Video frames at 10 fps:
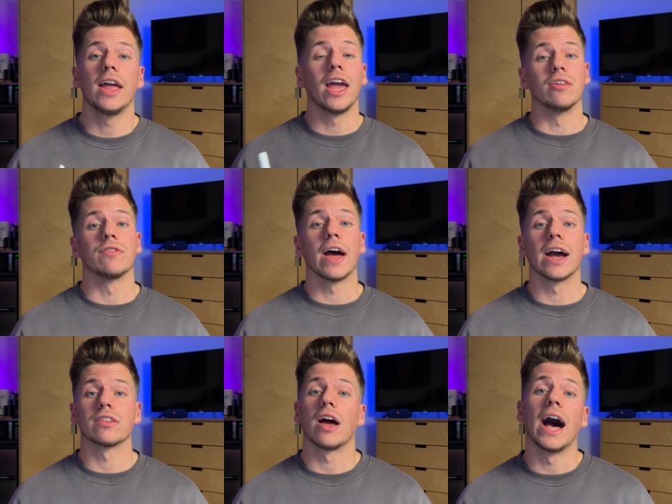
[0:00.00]
In
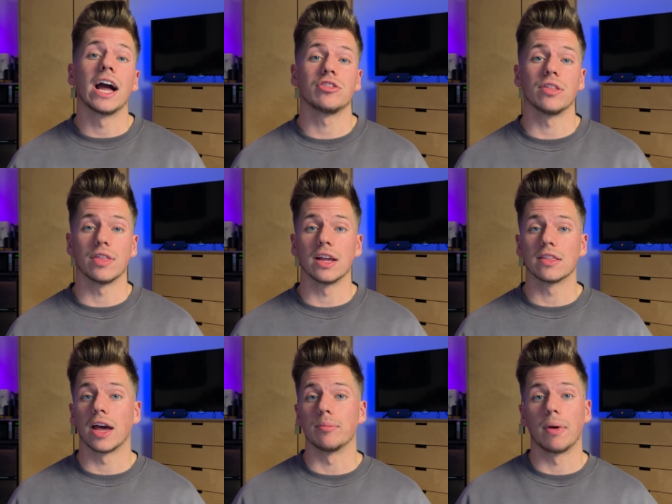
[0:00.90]
fact, I actually think
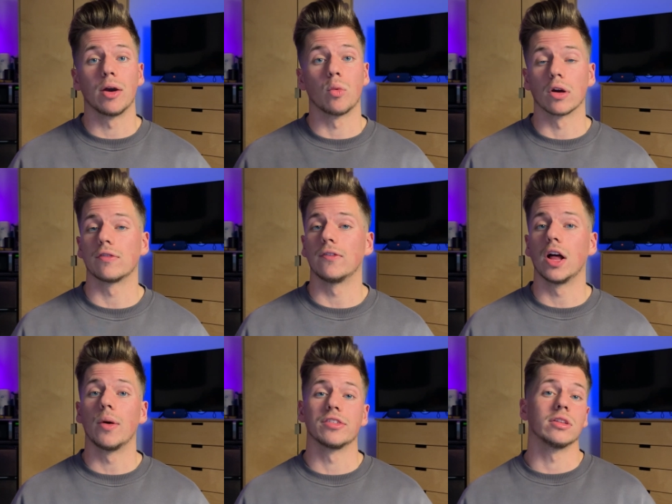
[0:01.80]
that my
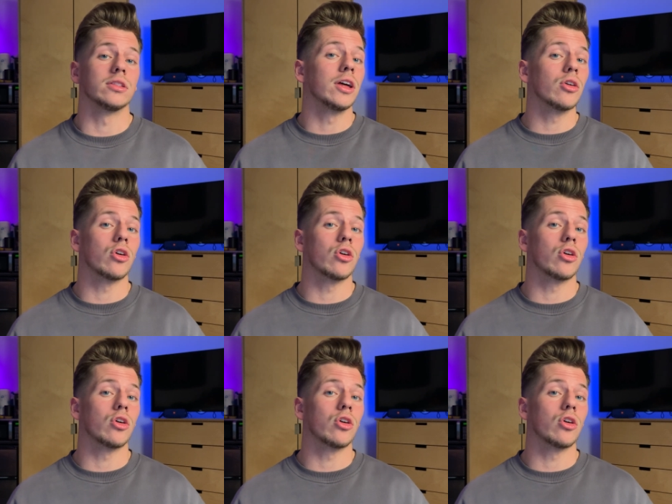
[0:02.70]
workflow is a little